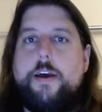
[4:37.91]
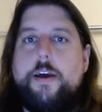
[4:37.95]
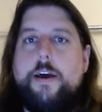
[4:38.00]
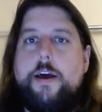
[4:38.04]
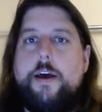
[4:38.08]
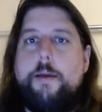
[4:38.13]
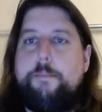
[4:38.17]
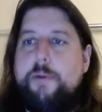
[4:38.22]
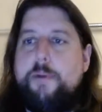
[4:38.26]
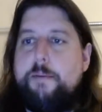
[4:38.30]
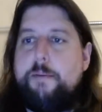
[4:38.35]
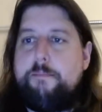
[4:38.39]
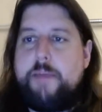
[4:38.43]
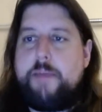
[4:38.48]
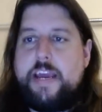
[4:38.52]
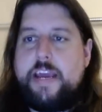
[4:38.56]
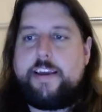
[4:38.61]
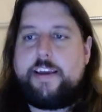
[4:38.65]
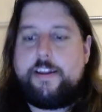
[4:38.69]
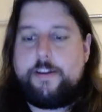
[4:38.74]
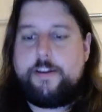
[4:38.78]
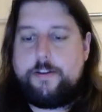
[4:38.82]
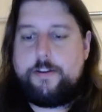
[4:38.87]
But
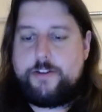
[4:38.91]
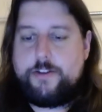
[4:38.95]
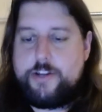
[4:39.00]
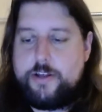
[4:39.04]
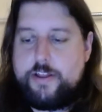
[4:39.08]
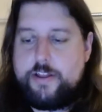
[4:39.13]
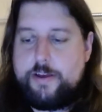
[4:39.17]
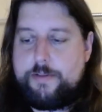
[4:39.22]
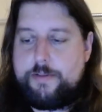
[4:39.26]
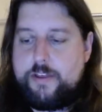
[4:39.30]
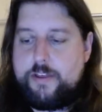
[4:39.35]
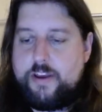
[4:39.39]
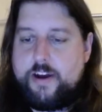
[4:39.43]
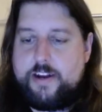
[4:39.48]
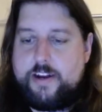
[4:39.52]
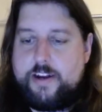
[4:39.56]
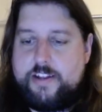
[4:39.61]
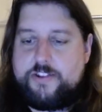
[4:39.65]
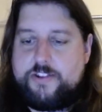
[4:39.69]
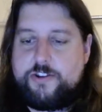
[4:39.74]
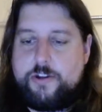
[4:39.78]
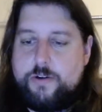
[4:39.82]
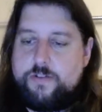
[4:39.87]
make it so that the
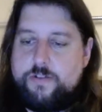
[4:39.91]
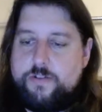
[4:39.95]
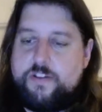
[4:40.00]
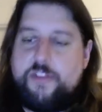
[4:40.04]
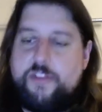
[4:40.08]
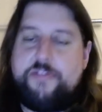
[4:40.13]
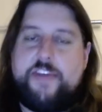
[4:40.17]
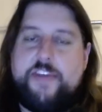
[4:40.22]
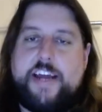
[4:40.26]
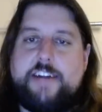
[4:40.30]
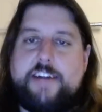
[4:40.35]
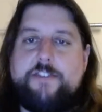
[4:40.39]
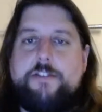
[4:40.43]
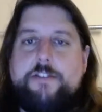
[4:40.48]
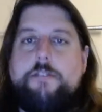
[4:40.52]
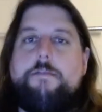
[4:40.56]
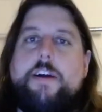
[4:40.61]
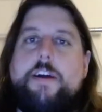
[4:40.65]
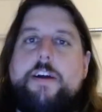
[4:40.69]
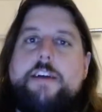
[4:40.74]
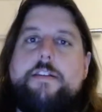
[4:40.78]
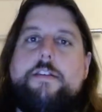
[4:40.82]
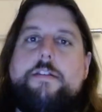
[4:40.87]
audience knows that that's the
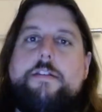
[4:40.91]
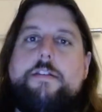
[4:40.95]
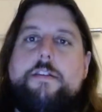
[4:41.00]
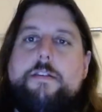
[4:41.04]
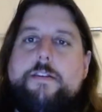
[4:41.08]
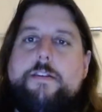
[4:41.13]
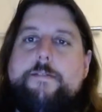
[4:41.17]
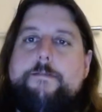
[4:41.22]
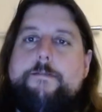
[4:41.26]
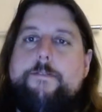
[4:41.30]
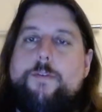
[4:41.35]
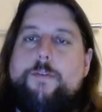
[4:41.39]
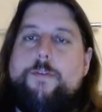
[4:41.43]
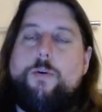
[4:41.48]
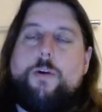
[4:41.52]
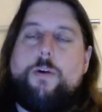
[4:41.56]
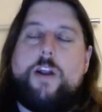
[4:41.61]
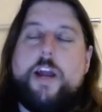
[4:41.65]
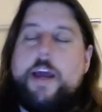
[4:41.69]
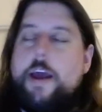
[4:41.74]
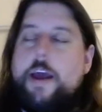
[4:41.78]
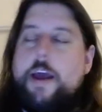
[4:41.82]
ride that they're in for.